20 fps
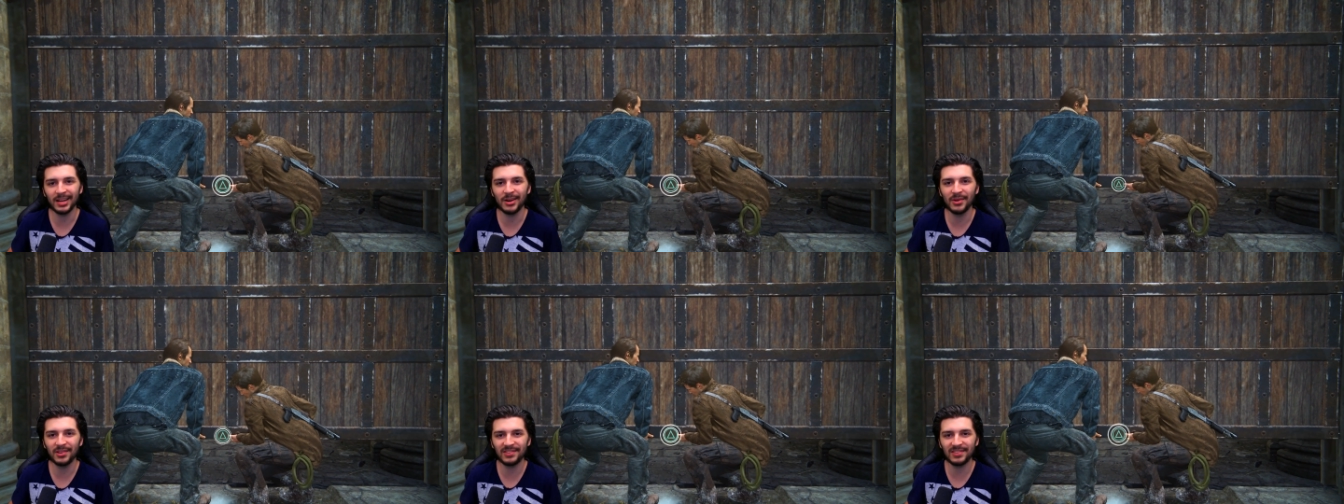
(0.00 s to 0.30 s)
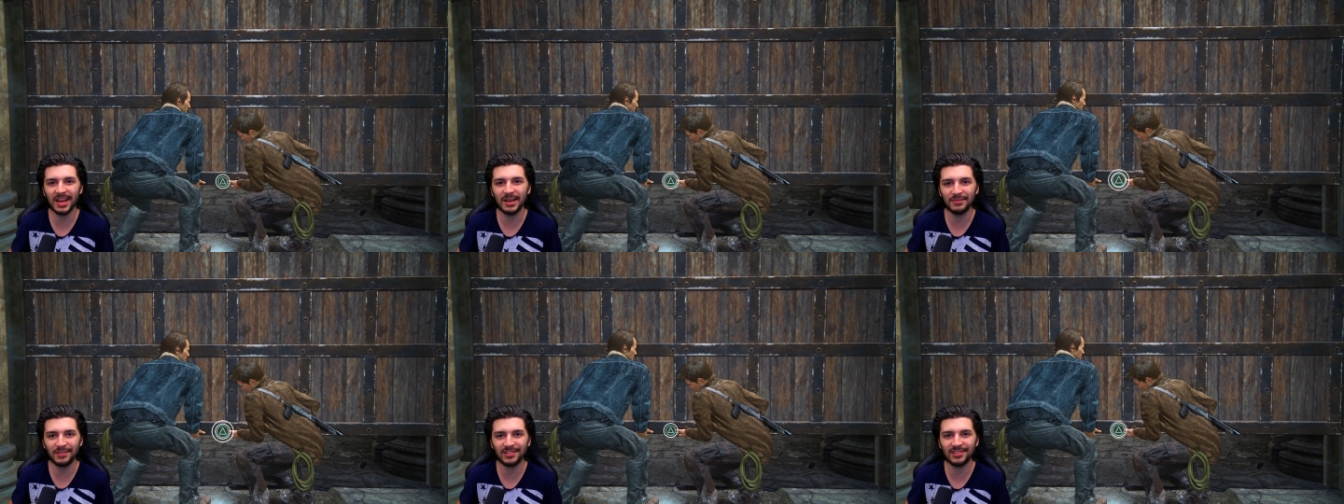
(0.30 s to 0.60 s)
you know, it's
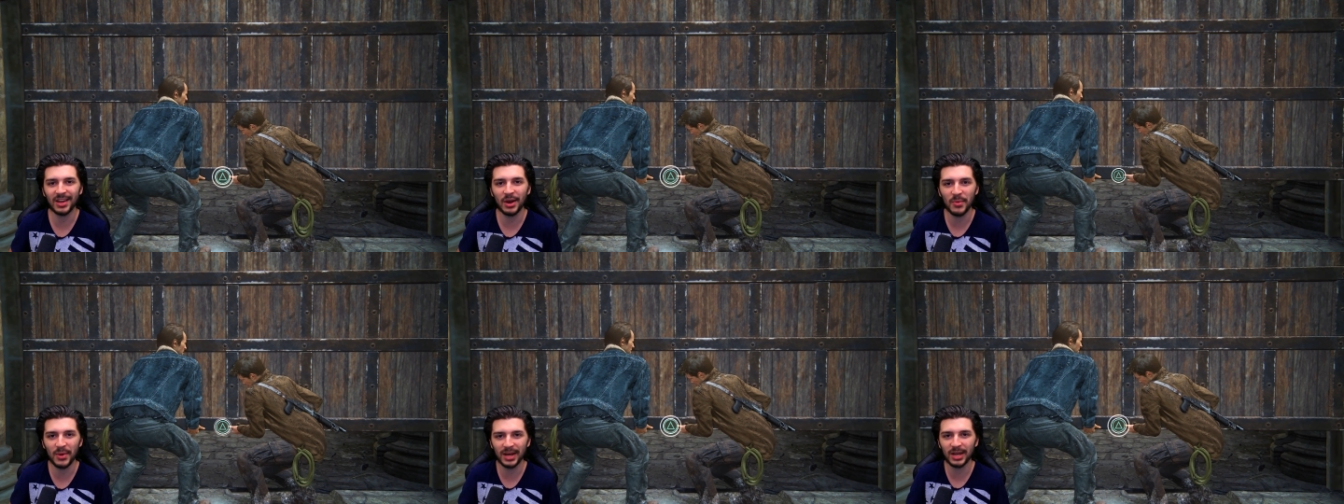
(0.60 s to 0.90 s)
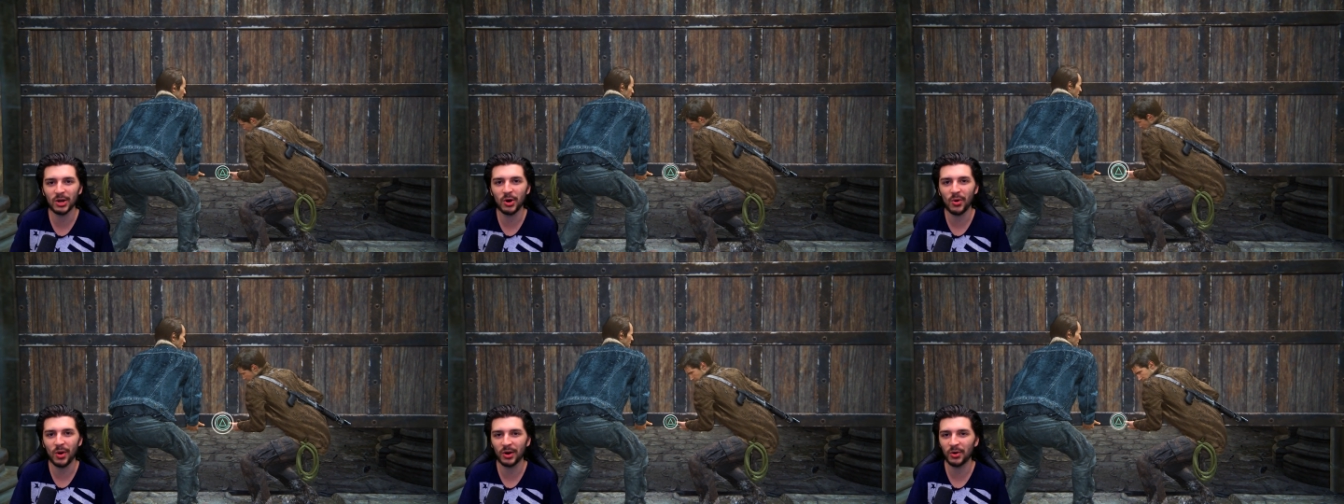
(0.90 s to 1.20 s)
safe to say we
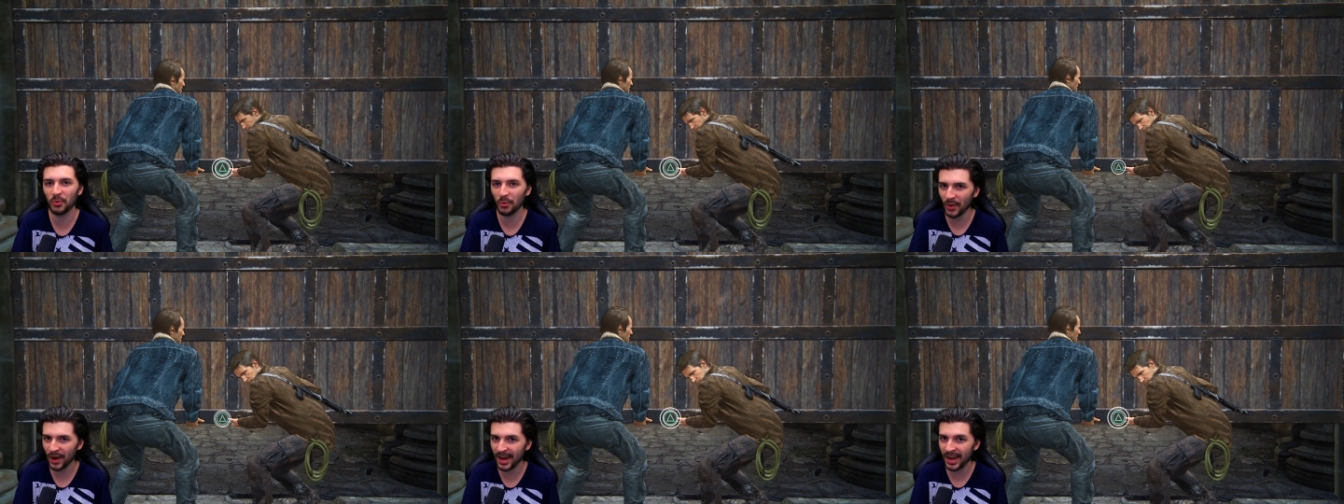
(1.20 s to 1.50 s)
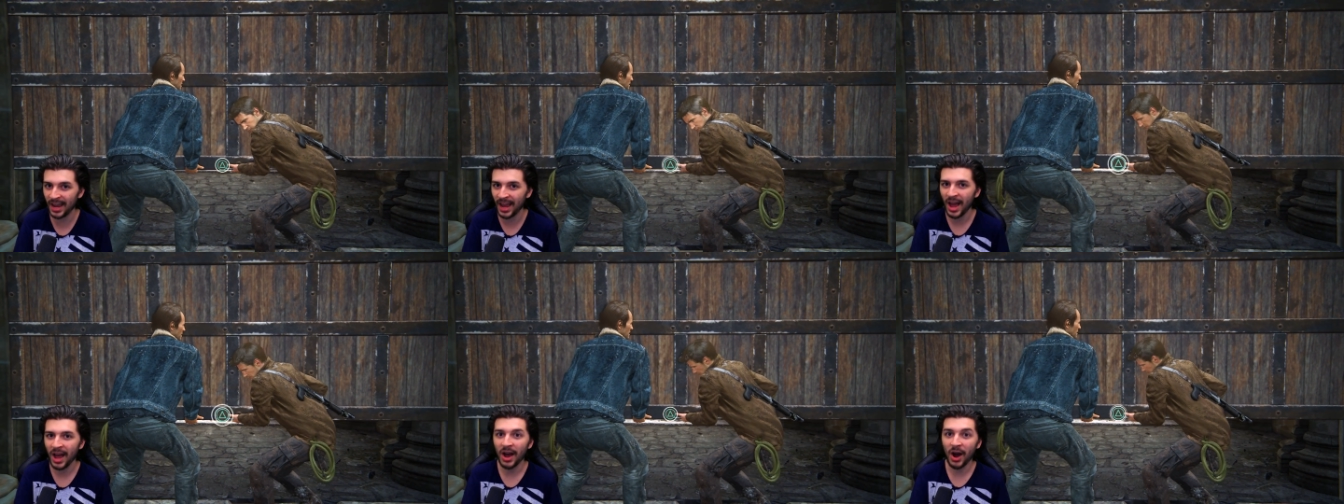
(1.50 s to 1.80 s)
can all
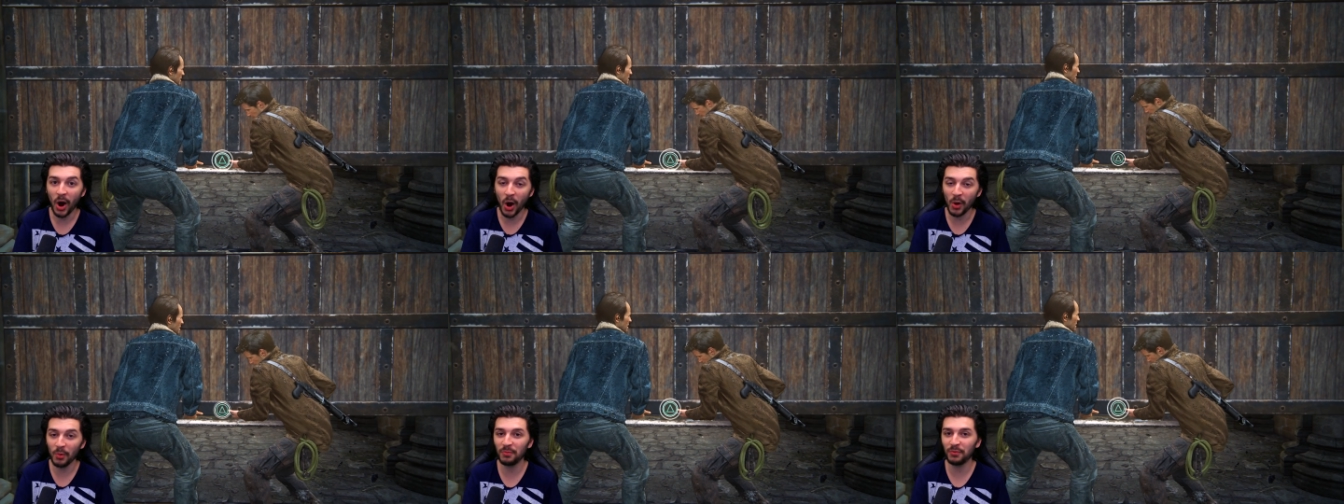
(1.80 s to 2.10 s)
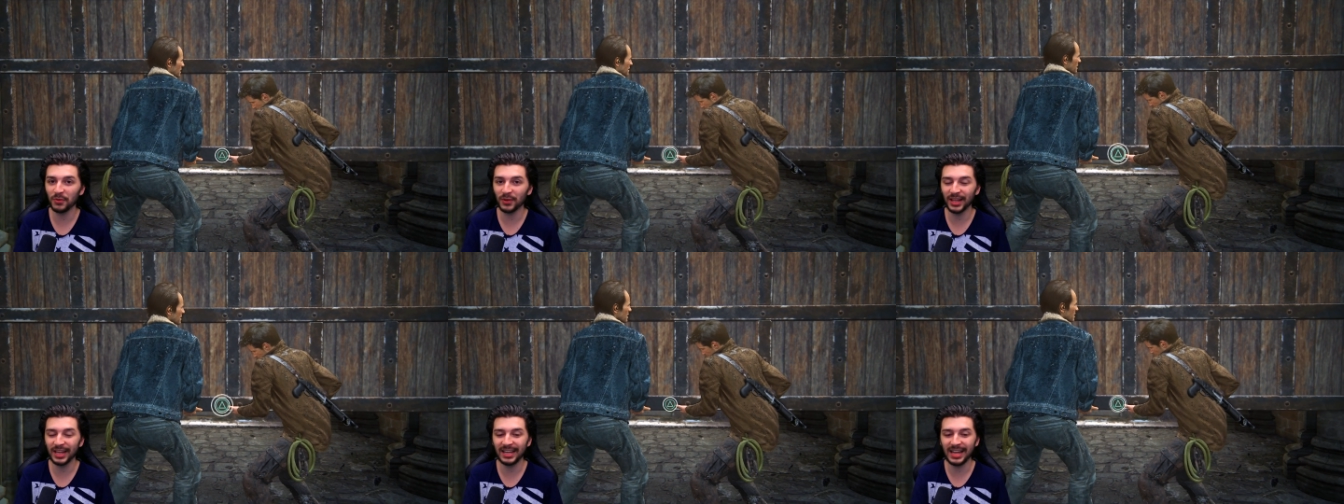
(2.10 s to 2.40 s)
agree,
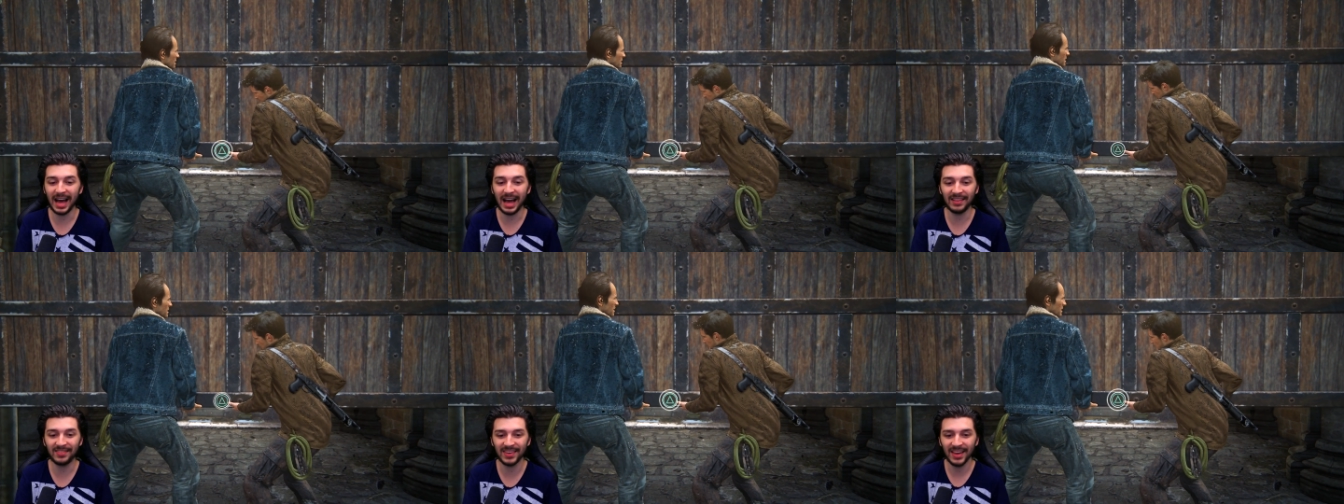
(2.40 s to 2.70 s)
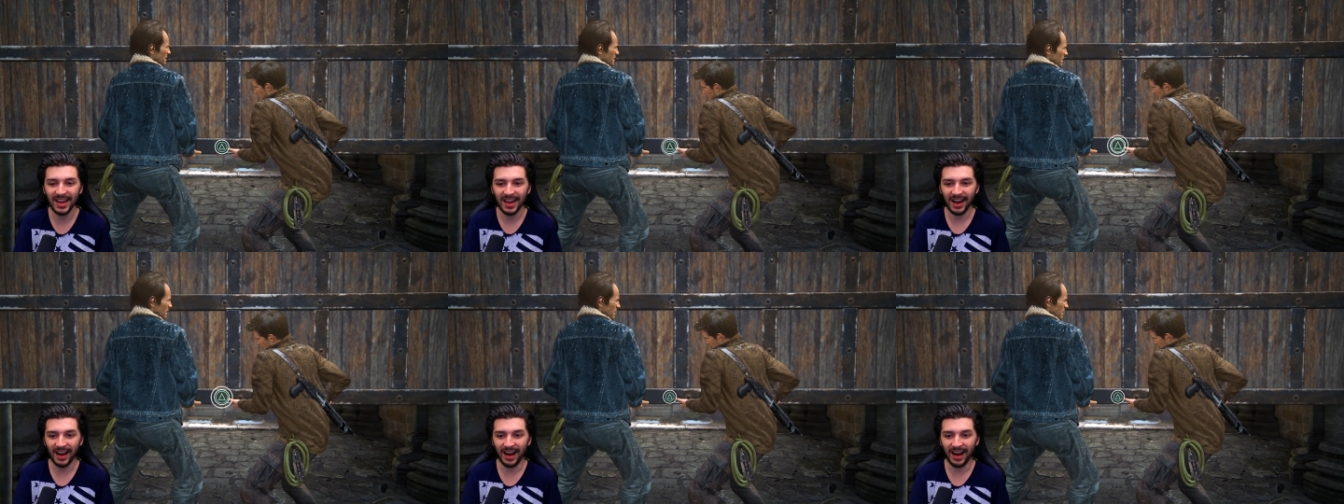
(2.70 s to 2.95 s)
hopefully, that